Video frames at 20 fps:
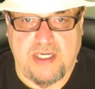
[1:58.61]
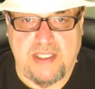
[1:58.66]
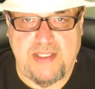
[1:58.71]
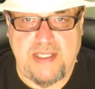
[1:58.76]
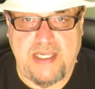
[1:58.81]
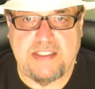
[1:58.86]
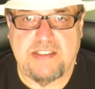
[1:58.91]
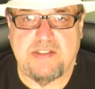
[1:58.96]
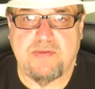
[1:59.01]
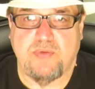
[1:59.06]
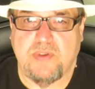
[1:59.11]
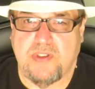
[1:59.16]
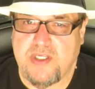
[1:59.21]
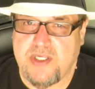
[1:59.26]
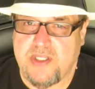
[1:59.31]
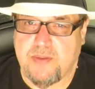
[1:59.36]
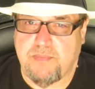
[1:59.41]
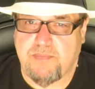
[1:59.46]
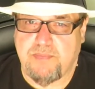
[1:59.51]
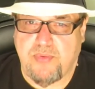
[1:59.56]
And that's
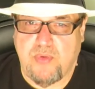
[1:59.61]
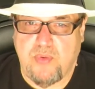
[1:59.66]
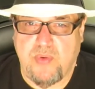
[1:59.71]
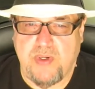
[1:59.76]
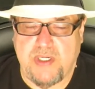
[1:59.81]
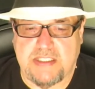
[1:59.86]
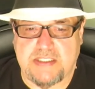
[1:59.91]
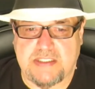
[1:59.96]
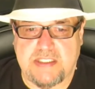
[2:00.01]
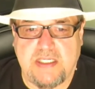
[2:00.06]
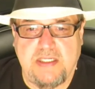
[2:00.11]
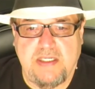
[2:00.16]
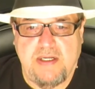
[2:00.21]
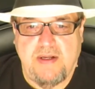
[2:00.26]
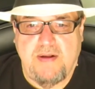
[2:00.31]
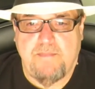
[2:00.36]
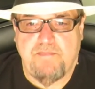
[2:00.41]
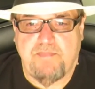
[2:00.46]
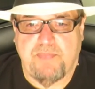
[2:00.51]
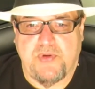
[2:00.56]
really the point.
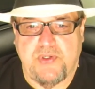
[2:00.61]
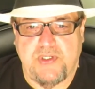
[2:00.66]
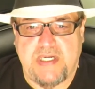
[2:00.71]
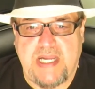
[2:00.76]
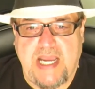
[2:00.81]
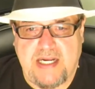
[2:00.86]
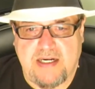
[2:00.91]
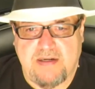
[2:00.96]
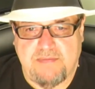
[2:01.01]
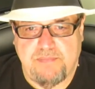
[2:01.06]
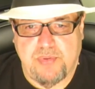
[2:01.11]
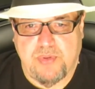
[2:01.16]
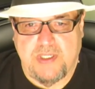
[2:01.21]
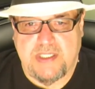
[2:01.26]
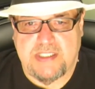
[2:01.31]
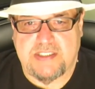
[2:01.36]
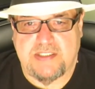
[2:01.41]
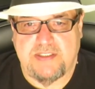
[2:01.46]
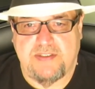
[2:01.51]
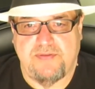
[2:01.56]
They're not
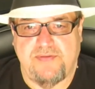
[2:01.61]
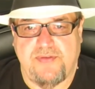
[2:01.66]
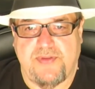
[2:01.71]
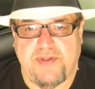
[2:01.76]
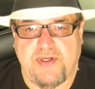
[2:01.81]
oppressive.